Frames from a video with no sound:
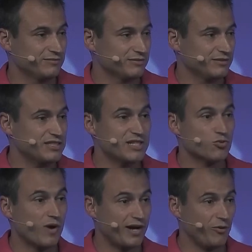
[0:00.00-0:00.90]
This is
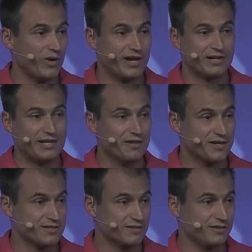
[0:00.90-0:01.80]
why we are
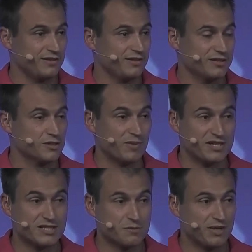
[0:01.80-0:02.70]
leaders in the
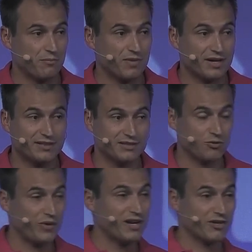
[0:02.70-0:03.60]
Spanish-speaking market, and
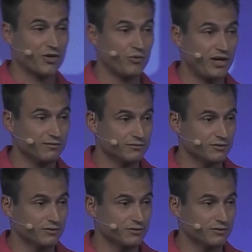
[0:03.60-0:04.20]
we are growing